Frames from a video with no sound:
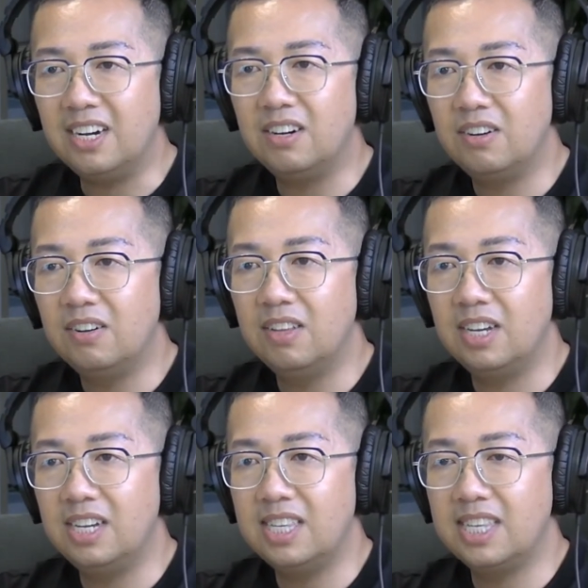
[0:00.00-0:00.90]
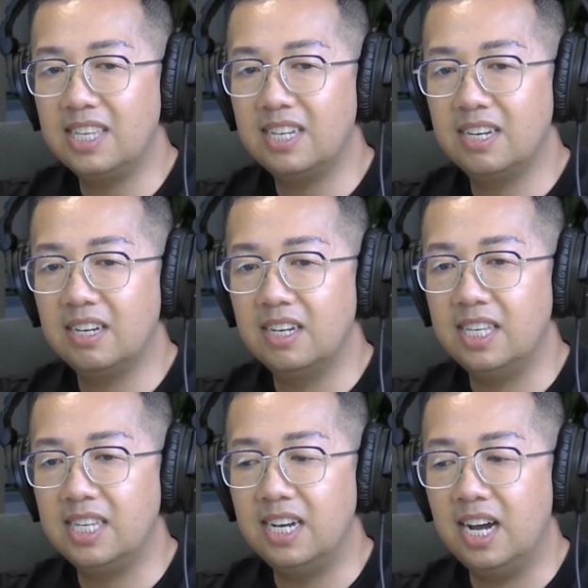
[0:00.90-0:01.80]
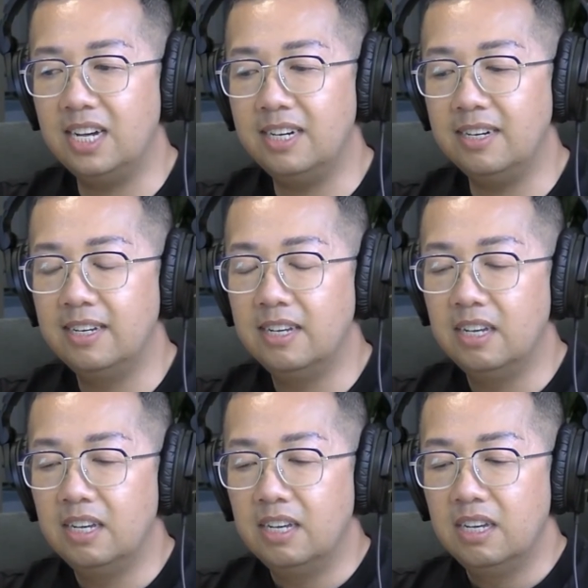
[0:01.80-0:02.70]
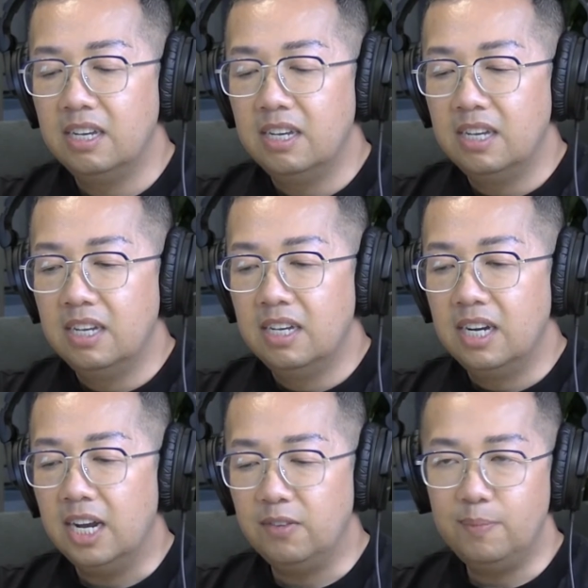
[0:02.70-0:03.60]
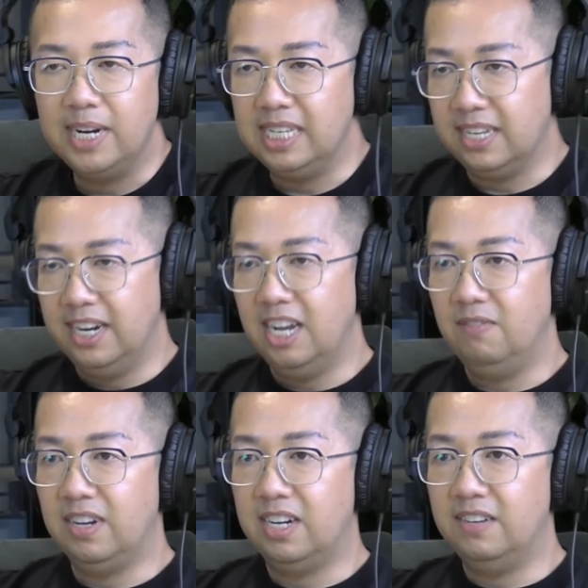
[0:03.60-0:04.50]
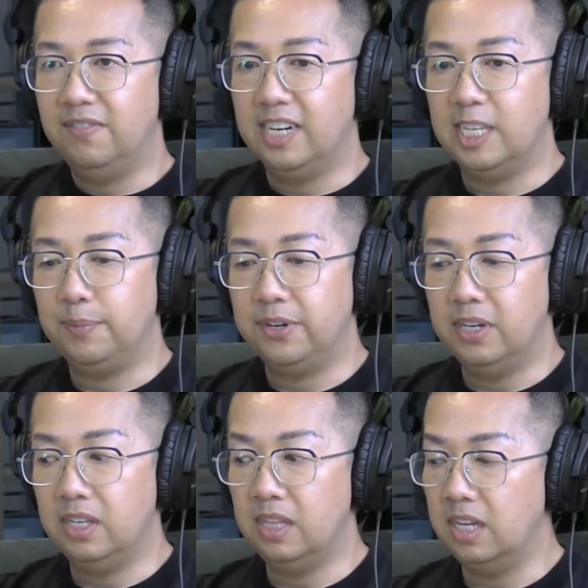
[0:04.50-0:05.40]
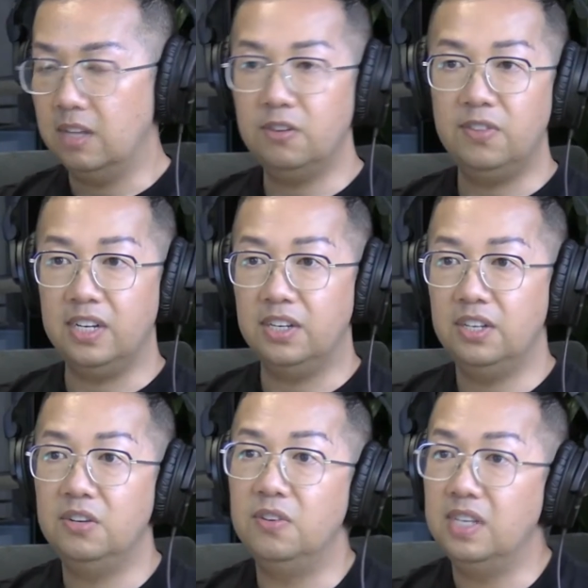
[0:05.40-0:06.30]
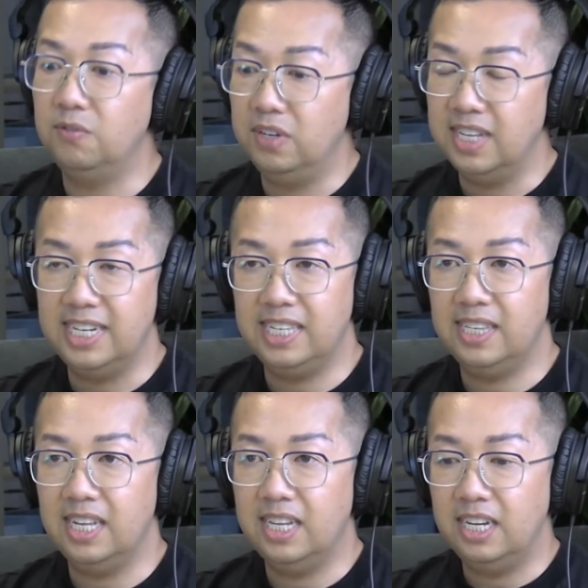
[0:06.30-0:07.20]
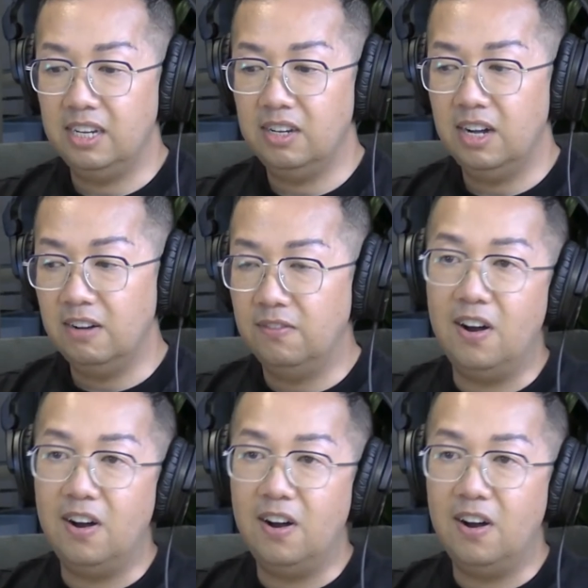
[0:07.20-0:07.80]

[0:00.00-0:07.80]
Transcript: Yeah, like it's not, everybody's gonna have like a different experience. And the other thing too is realizing that like